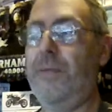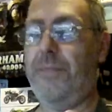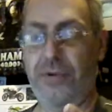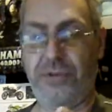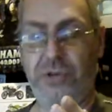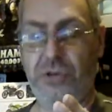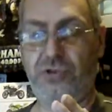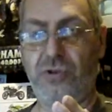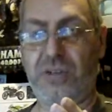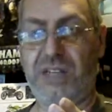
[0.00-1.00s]
both two
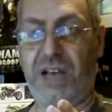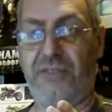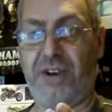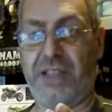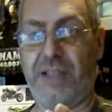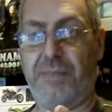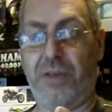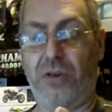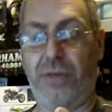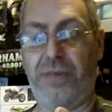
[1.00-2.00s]
strokes that I've ridden in
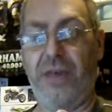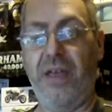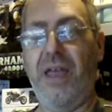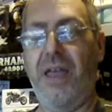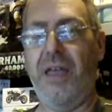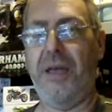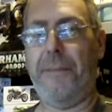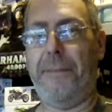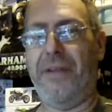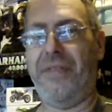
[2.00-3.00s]
my youth,
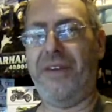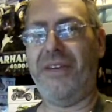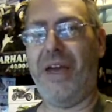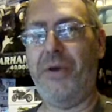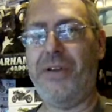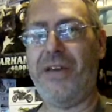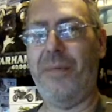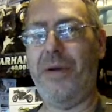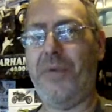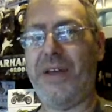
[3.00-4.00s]
but they're now
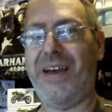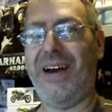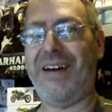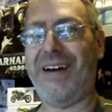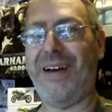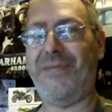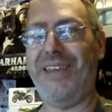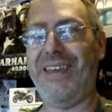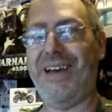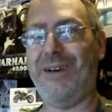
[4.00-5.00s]
coming with cartograph
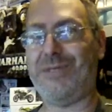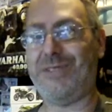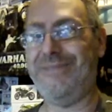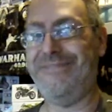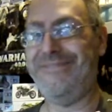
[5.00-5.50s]
decals.